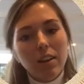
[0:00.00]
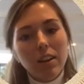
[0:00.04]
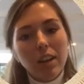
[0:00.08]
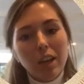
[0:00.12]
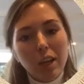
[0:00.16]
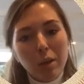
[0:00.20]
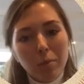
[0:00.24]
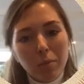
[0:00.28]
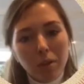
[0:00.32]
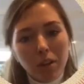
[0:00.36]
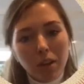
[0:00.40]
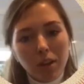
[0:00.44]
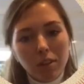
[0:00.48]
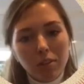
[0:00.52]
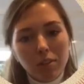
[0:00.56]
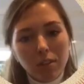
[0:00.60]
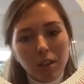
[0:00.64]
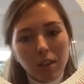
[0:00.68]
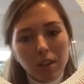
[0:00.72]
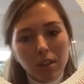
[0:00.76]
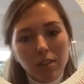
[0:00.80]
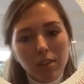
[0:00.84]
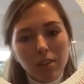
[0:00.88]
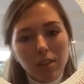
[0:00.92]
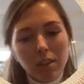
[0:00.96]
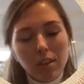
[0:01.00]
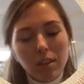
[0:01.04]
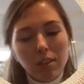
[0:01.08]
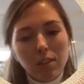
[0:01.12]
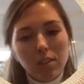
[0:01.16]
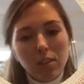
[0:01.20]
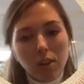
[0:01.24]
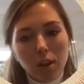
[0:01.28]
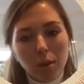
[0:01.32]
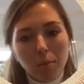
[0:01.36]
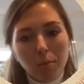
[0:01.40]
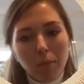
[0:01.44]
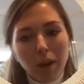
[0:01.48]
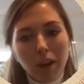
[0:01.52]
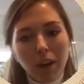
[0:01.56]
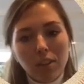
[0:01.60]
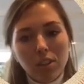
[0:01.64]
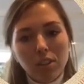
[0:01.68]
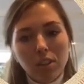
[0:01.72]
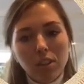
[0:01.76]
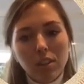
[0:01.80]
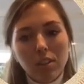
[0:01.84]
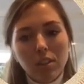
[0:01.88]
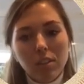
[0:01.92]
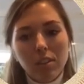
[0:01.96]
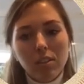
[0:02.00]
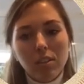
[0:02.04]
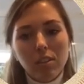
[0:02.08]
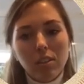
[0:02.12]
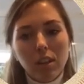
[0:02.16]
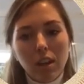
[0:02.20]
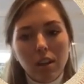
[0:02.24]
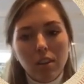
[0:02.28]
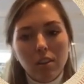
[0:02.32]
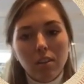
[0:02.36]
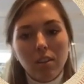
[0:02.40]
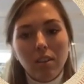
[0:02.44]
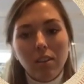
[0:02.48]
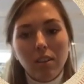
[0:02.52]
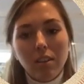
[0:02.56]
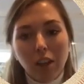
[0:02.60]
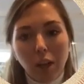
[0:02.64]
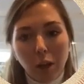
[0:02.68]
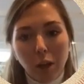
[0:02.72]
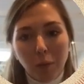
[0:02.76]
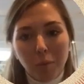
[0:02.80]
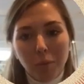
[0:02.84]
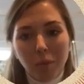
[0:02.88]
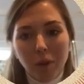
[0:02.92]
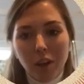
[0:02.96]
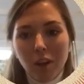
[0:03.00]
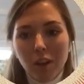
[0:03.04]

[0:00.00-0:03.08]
email address is not matching the sender name.